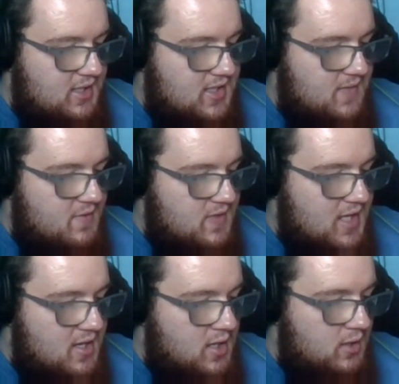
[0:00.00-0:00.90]
Given
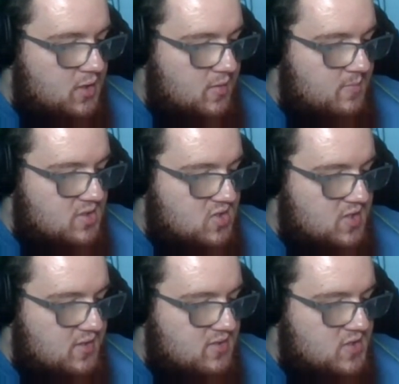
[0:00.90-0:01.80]
the ongoing
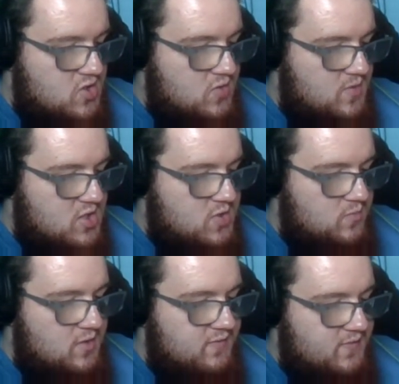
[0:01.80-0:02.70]
mysterious
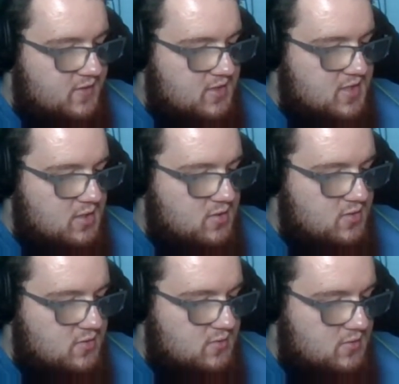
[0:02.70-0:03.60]
situation with
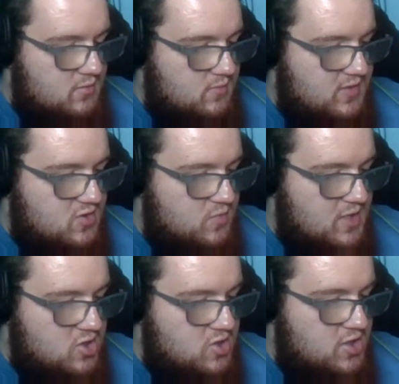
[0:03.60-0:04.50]
Nintendo's with
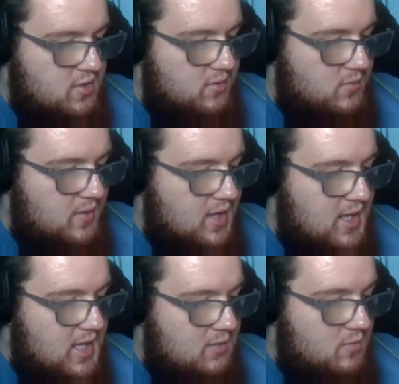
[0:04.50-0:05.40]
Switch 2,
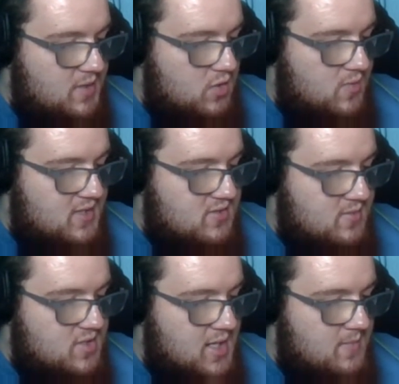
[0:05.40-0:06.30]
it will be quite
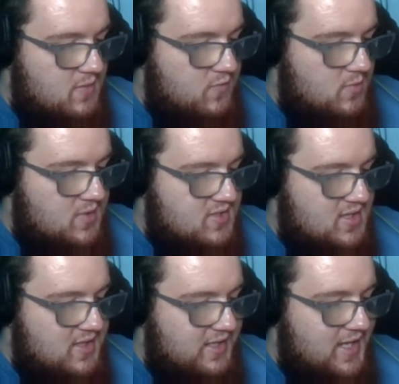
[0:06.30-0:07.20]
some time before we
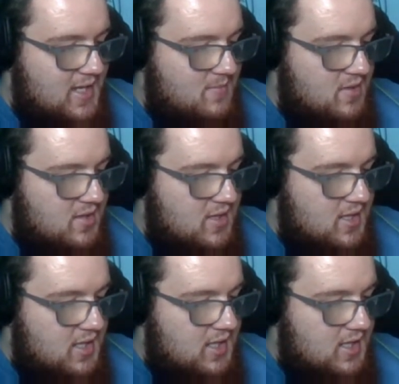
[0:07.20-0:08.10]
see the game
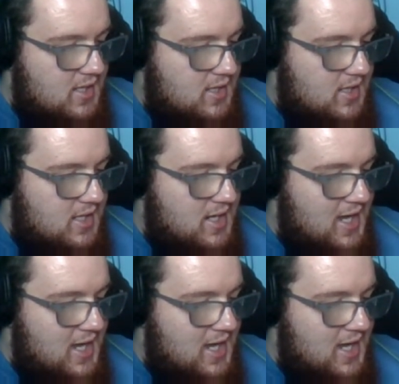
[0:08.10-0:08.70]
in